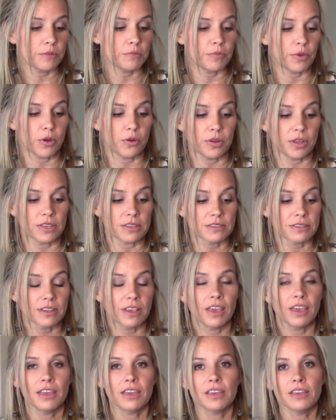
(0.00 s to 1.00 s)
bonus
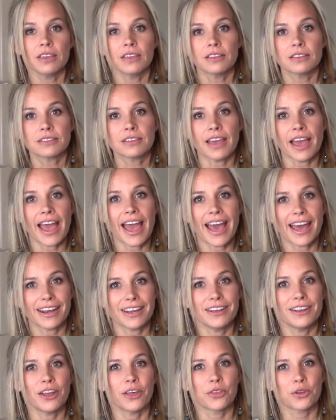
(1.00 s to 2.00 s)
to add
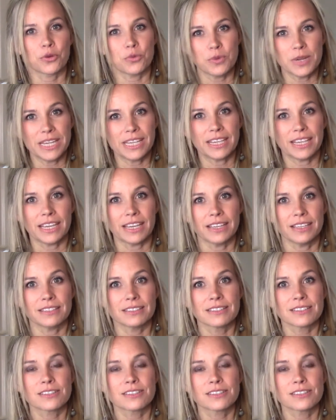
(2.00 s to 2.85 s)
another weekend.